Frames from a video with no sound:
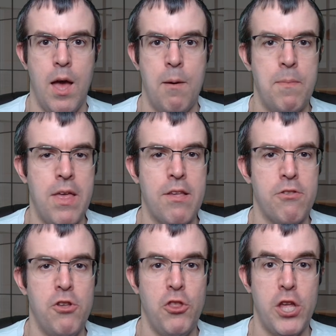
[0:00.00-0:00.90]
But
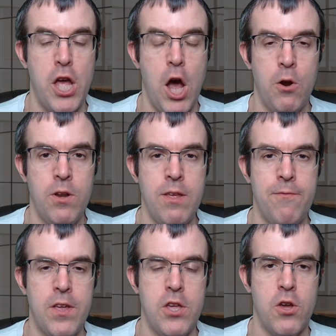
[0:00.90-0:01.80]
that's not the only
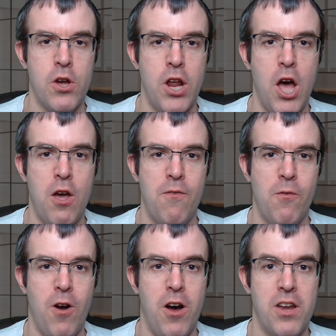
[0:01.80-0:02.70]
thing you can
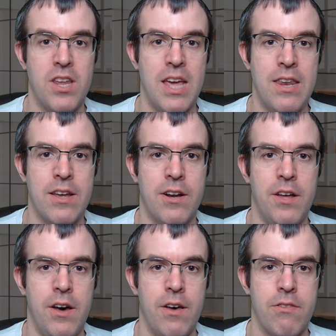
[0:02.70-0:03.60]
override in a
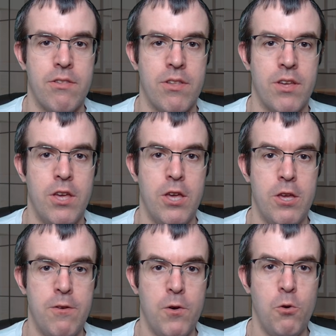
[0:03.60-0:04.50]
class.
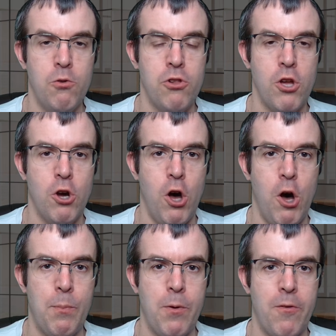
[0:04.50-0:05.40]
You've also got
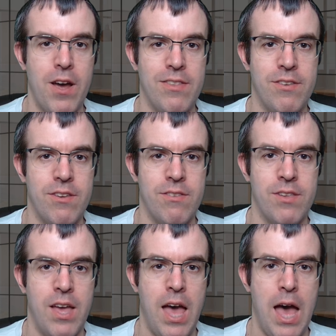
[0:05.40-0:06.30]

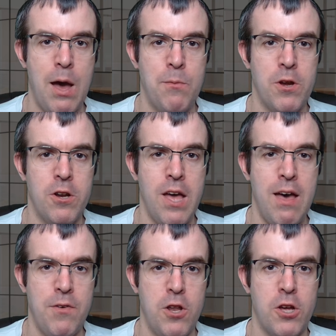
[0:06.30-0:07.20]
operators, and we're going to
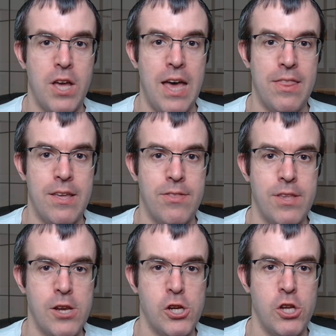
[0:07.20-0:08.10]
have a look at the
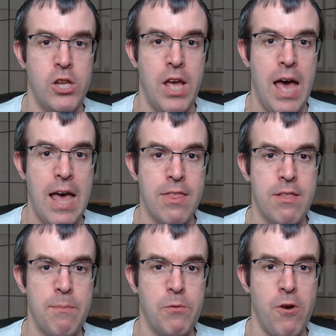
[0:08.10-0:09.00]
addition and
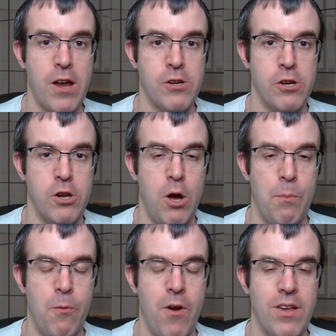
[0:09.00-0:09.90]
subtraction
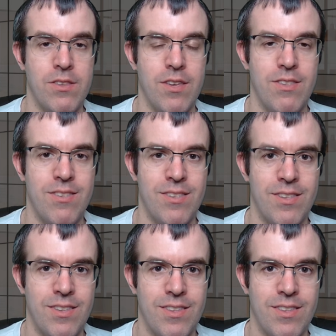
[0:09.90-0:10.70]
operators.